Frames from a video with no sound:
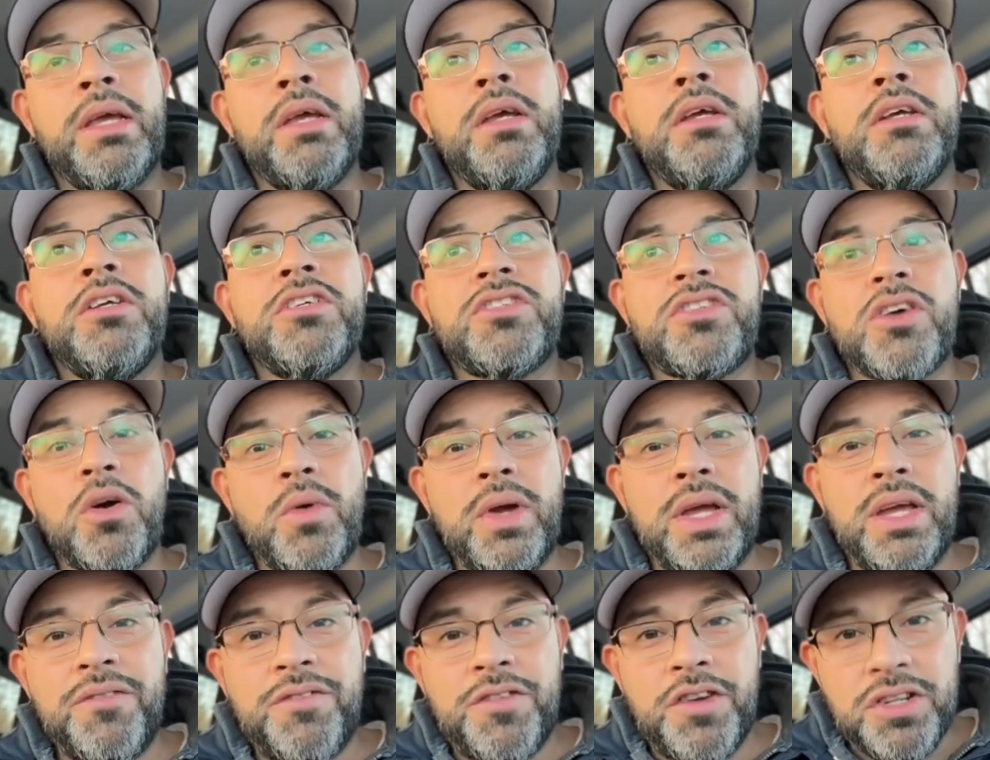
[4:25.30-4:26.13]
So
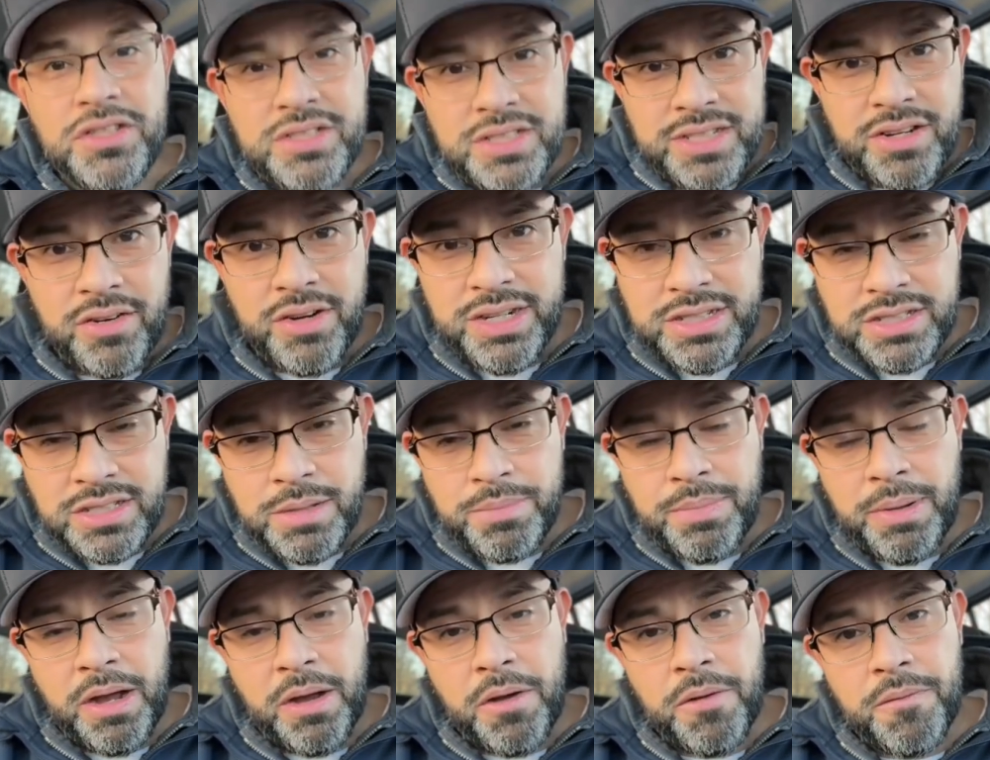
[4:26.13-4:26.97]
if you're serious
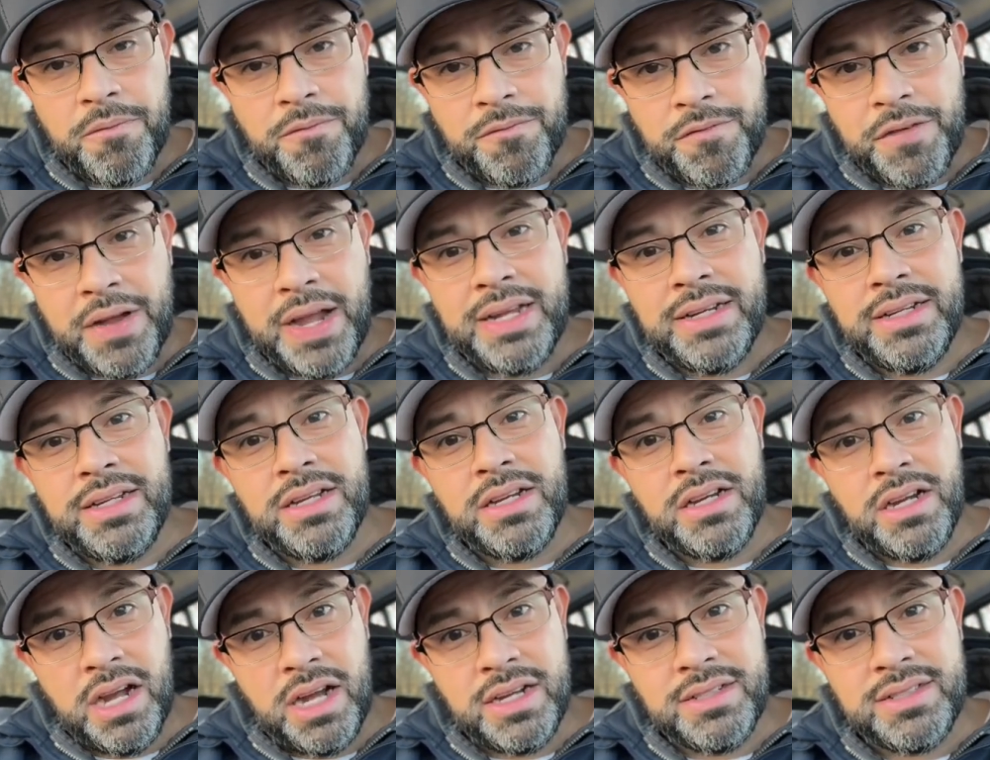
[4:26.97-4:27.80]
about finding
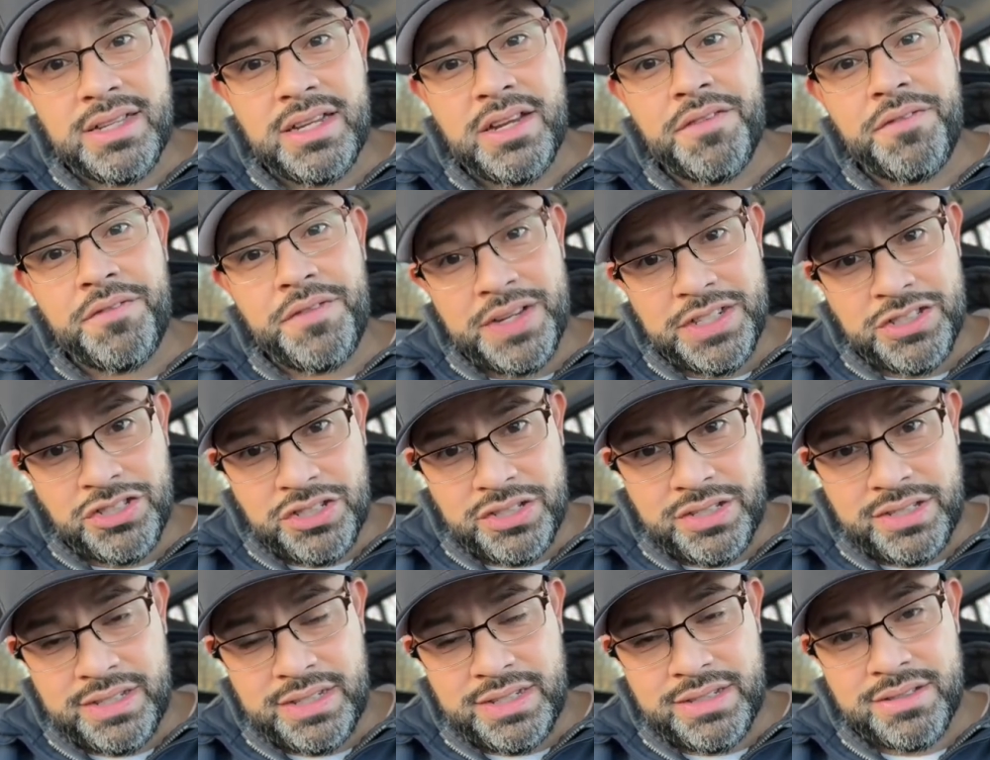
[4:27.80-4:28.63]
cuts and
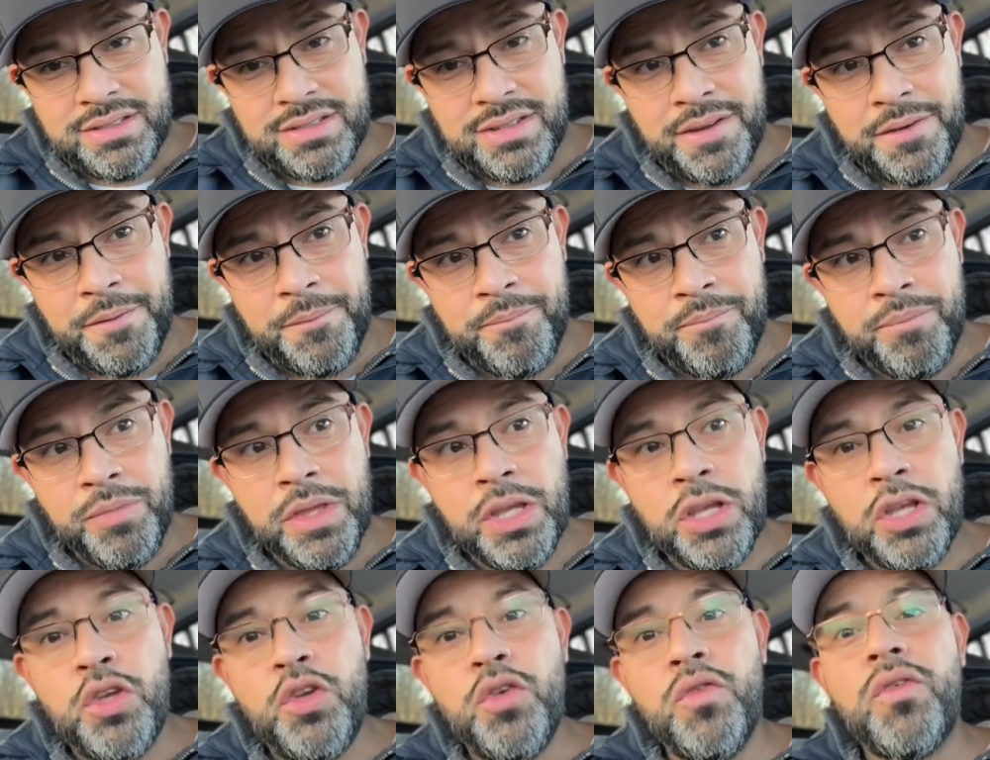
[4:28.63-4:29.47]
efficiencies,
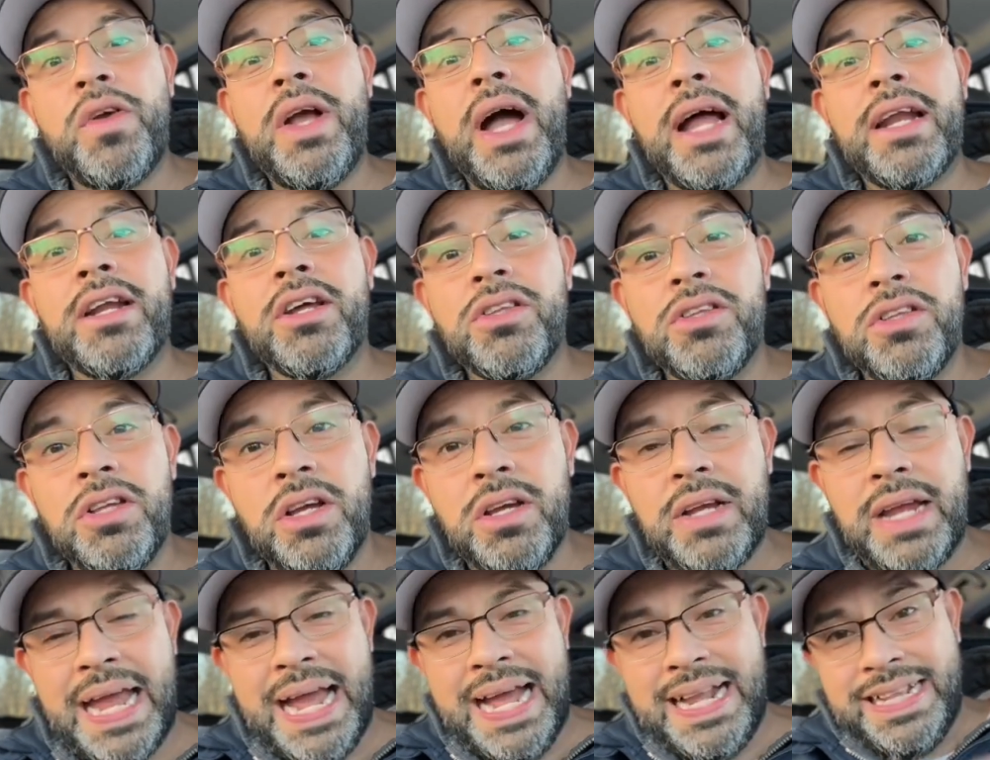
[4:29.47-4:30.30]
you've got to
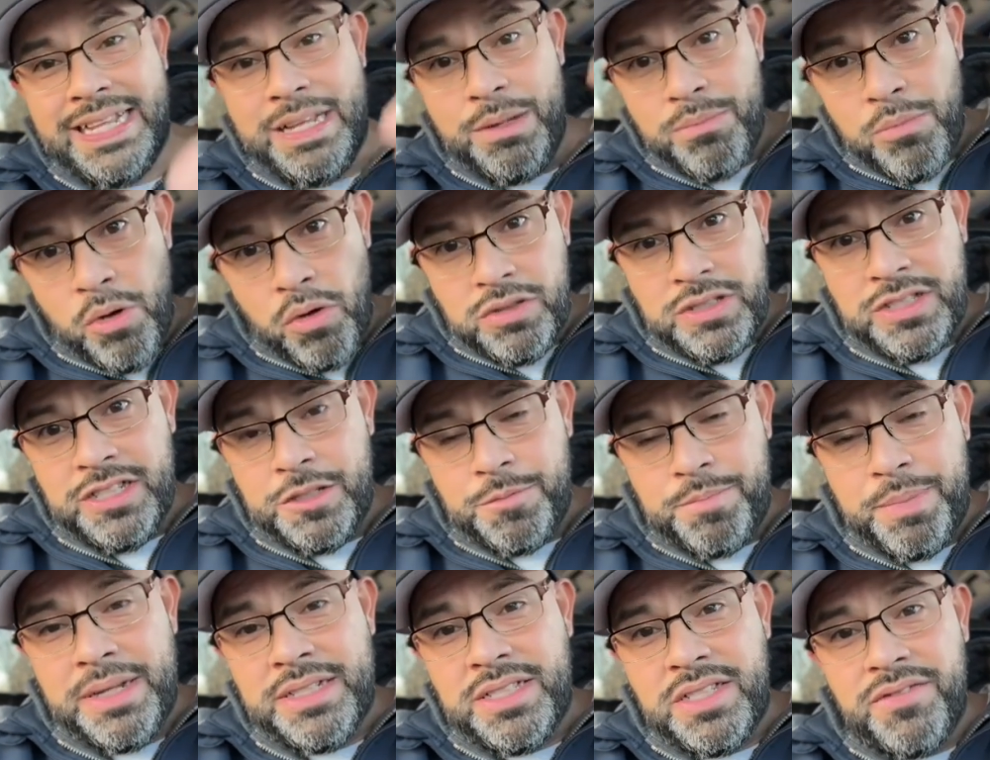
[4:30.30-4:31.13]
look at the most
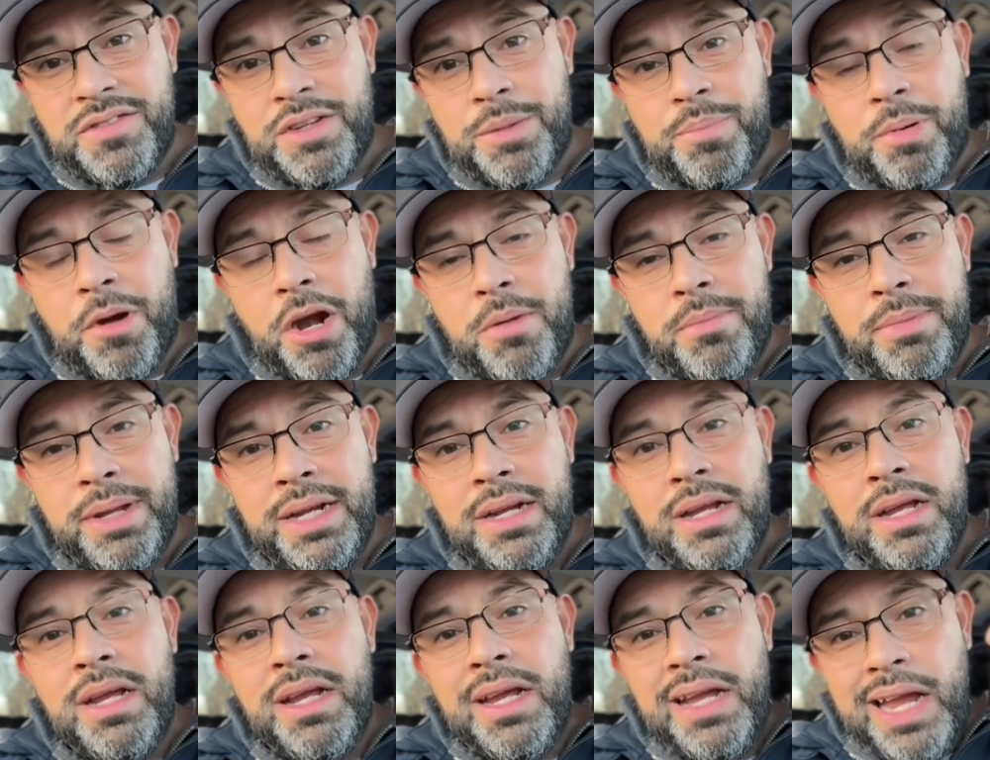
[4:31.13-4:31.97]
expensive department
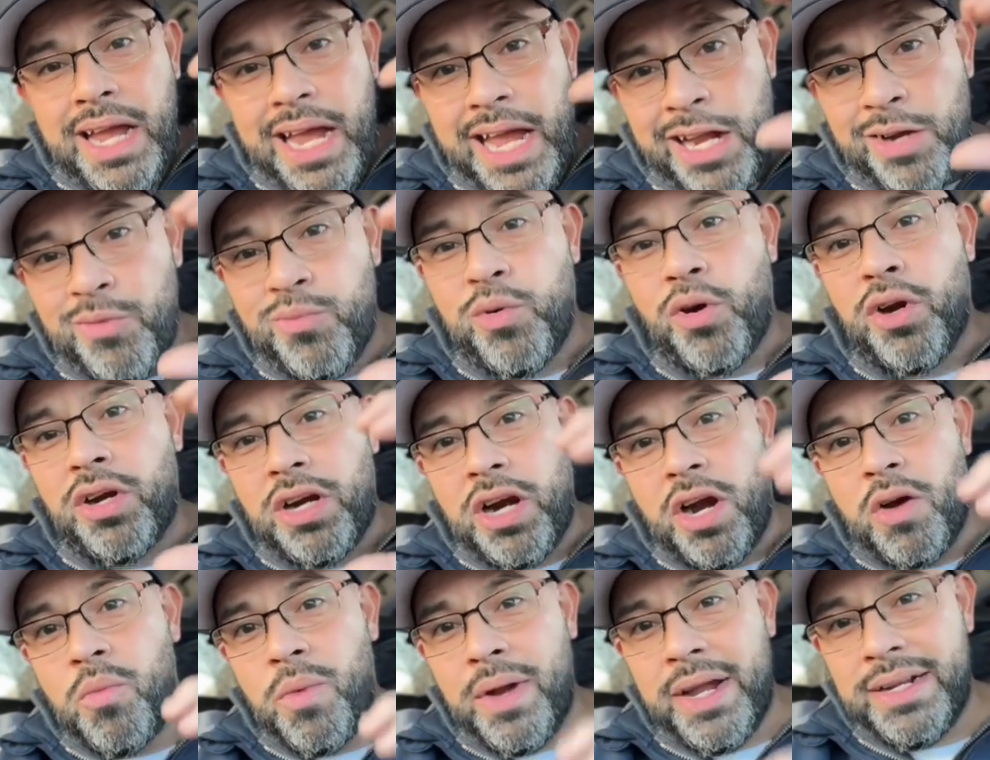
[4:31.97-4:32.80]
and work
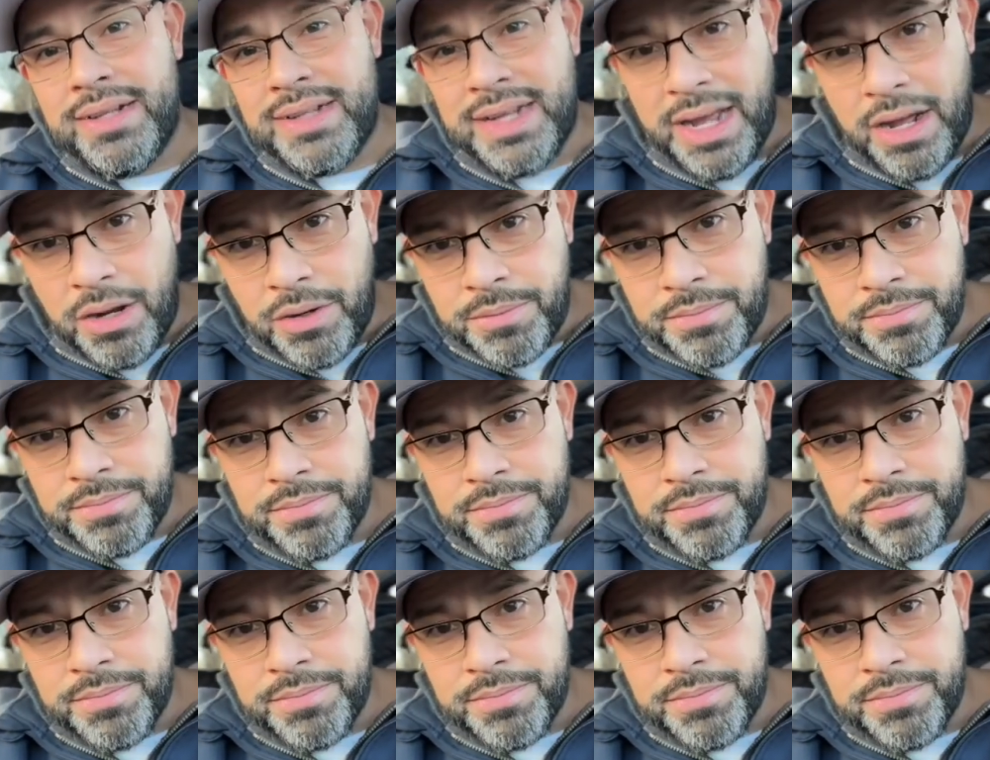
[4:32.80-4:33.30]
our way down.